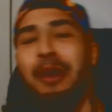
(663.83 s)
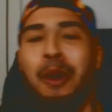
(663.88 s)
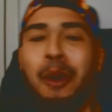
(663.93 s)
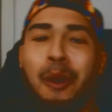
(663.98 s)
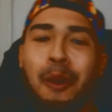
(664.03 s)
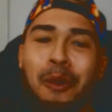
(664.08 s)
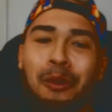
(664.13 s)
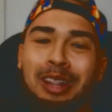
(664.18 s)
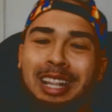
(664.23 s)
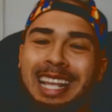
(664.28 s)

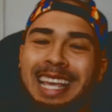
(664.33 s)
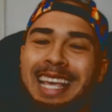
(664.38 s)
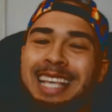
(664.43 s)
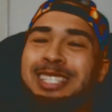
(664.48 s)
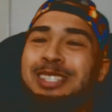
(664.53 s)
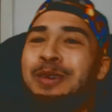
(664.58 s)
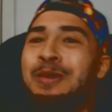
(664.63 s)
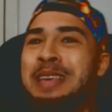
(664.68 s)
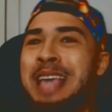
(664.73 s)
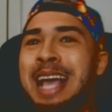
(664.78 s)
Holy,
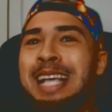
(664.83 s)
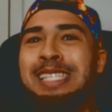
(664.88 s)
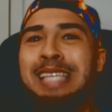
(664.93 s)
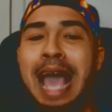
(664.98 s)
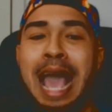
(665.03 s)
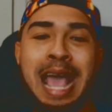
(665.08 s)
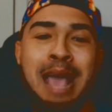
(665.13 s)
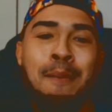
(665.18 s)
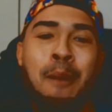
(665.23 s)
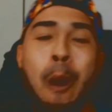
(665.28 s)
so yes,
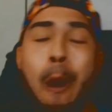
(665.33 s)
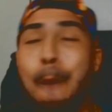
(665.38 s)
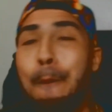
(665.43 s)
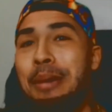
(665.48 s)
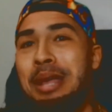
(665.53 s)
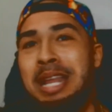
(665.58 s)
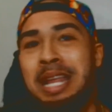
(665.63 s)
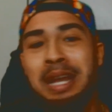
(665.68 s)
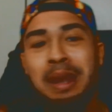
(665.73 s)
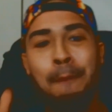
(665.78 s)
I am
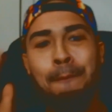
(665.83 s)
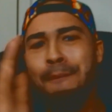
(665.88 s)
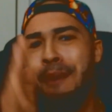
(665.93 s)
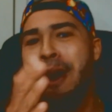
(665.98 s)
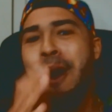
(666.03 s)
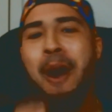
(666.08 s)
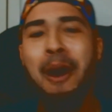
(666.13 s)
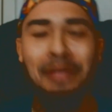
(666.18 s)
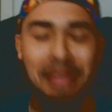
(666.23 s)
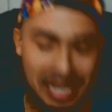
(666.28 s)
opening a
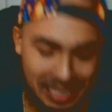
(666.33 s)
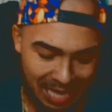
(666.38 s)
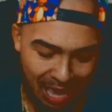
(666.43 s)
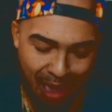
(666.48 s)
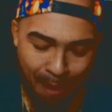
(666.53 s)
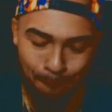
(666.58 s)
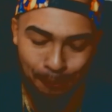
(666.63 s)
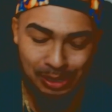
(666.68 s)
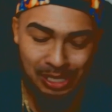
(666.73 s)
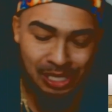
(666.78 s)
ball this
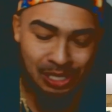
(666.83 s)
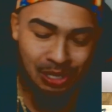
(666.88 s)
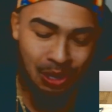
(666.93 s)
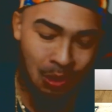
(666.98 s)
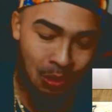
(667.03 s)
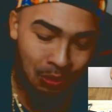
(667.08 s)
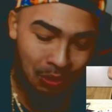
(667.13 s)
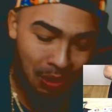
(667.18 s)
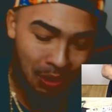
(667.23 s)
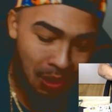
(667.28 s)

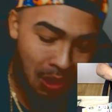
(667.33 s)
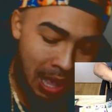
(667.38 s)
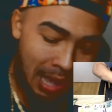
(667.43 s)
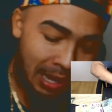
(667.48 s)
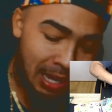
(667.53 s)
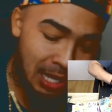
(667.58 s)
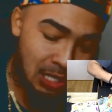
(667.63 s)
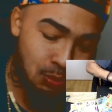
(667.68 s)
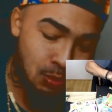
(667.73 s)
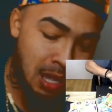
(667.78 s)
episode
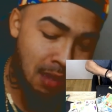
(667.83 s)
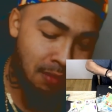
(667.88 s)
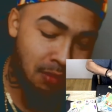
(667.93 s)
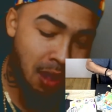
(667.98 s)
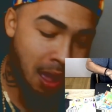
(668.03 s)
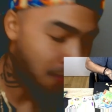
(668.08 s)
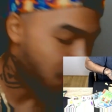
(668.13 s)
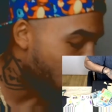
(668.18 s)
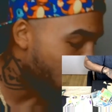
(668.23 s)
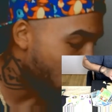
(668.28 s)
because we have
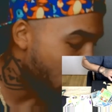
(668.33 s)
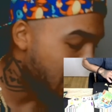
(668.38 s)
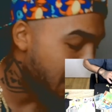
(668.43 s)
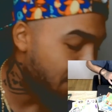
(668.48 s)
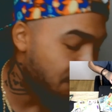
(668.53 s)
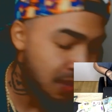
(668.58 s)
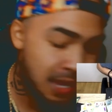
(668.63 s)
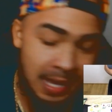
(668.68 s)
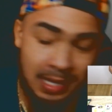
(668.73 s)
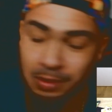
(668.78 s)
got 3
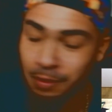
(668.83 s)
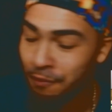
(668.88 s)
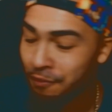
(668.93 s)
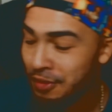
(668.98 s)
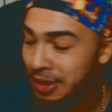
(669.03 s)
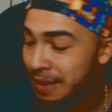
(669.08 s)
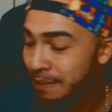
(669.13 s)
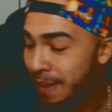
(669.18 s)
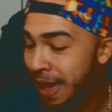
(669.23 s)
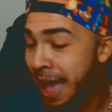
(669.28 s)
Vs or
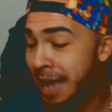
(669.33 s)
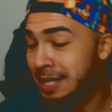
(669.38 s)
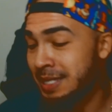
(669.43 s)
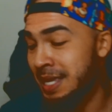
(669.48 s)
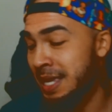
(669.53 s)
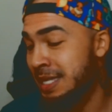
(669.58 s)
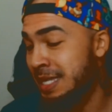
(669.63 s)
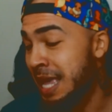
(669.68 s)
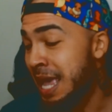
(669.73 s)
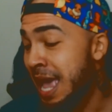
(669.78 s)

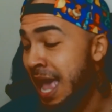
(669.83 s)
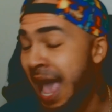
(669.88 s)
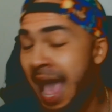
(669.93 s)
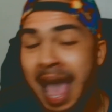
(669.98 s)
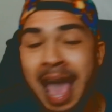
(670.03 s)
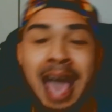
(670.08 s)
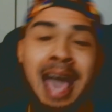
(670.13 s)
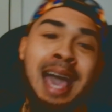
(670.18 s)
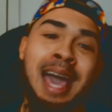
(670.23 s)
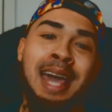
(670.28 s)
Vmaxes,
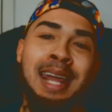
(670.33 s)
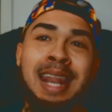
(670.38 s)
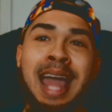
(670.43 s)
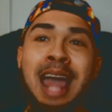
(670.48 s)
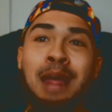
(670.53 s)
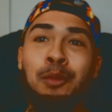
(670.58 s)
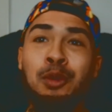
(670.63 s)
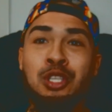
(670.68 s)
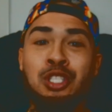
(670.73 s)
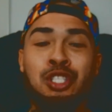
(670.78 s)
and
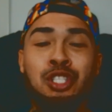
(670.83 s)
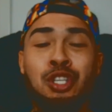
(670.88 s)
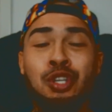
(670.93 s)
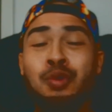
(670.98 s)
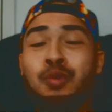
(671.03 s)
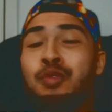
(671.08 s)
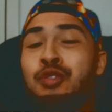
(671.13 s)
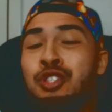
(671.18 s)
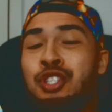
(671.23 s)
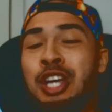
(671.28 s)
that was
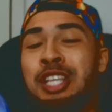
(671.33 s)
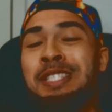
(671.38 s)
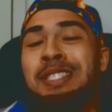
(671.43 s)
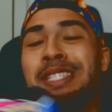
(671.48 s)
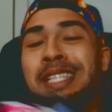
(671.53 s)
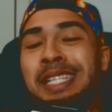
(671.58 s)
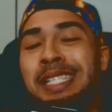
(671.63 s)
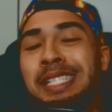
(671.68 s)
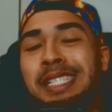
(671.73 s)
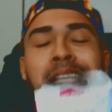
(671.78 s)
due just
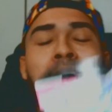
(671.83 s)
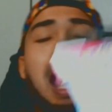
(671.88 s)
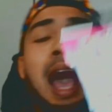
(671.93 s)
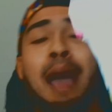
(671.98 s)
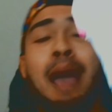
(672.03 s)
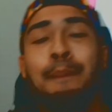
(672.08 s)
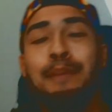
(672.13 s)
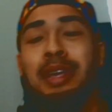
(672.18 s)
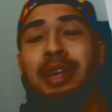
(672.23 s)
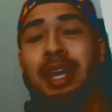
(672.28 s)
in
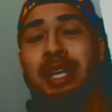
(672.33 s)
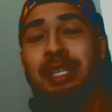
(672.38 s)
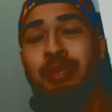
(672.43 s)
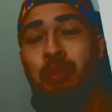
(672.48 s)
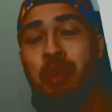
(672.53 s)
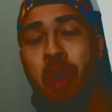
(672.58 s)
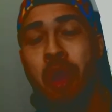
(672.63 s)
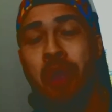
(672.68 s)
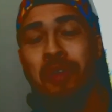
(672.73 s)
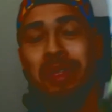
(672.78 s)
time because
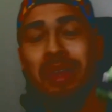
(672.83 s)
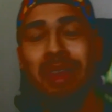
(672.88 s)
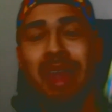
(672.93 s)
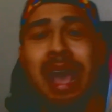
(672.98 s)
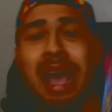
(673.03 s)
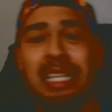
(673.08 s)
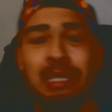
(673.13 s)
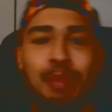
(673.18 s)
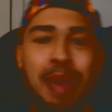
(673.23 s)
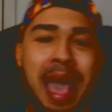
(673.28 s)
we are on the
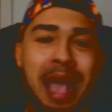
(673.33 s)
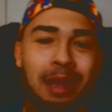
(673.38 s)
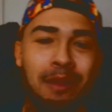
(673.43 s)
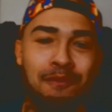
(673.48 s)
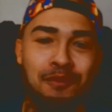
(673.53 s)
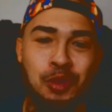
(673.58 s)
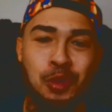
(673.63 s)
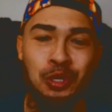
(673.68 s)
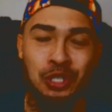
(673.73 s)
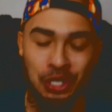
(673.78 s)
last pack of
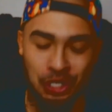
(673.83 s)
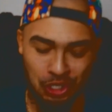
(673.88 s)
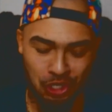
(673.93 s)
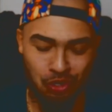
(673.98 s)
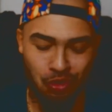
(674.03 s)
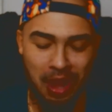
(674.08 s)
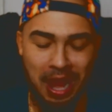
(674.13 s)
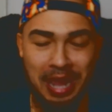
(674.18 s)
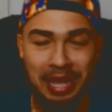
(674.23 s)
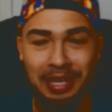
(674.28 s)
Fusion
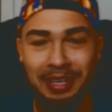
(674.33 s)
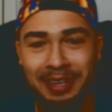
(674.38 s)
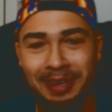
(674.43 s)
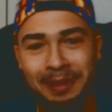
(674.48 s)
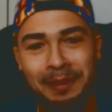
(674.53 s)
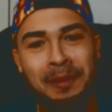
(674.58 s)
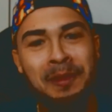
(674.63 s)
Strike.